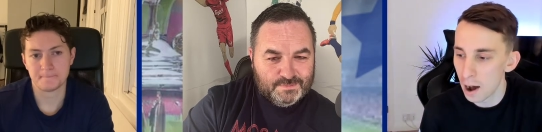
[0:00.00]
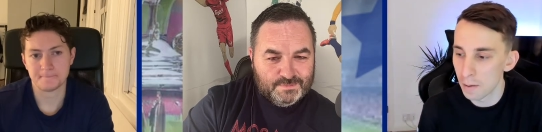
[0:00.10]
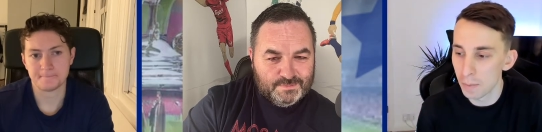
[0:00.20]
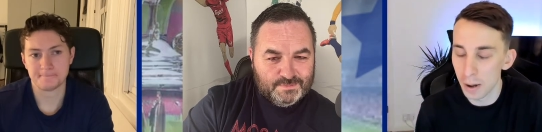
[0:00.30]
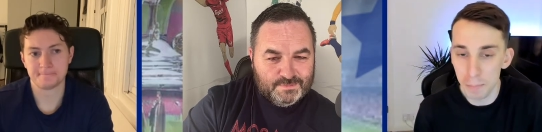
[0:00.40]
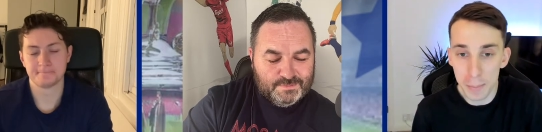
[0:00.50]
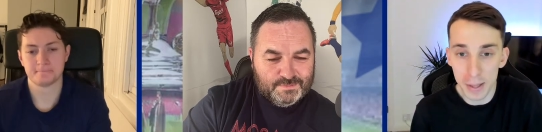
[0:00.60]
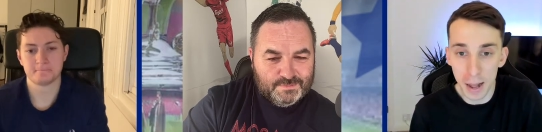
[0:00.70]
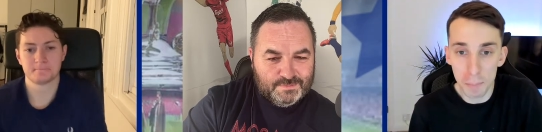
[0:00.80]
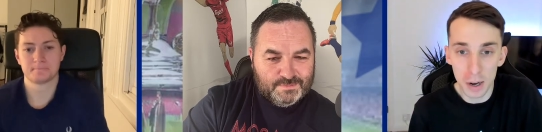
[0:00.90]
Speaker 1: Um, and
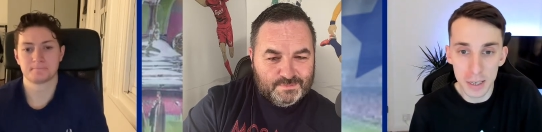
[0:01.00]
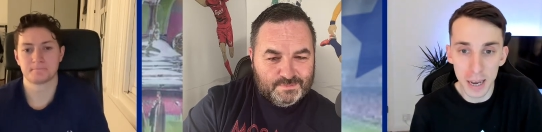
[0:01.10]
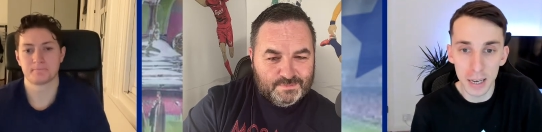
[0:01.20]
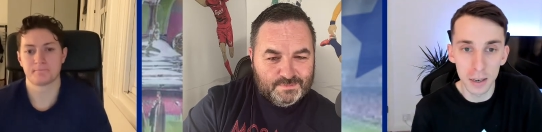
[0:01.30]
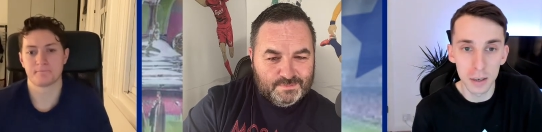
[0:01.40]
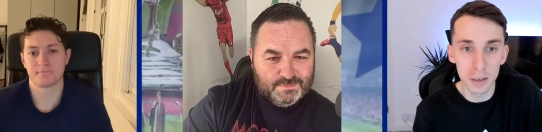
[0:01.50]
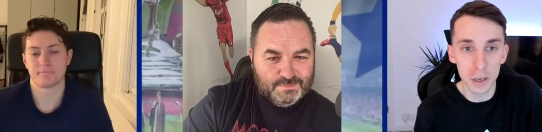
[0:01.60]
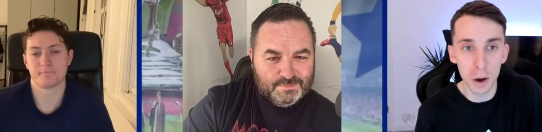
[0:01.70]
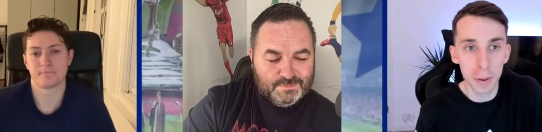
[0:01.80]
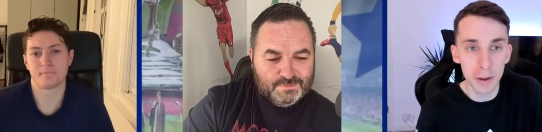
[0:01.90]
maybe that might take a
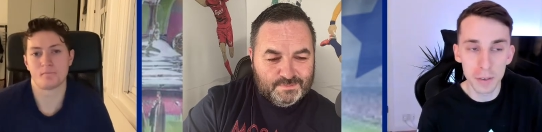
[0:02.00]
you know